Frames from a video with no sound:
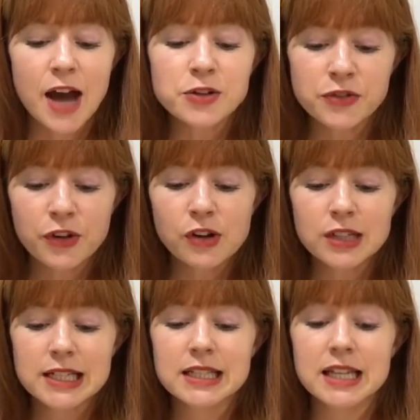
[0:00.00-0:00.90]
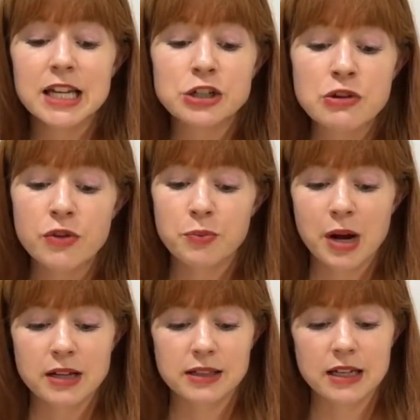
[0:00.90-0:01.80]
how difficult is the interview
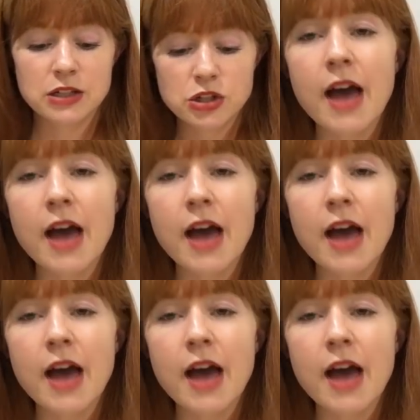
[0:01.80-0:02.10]
process?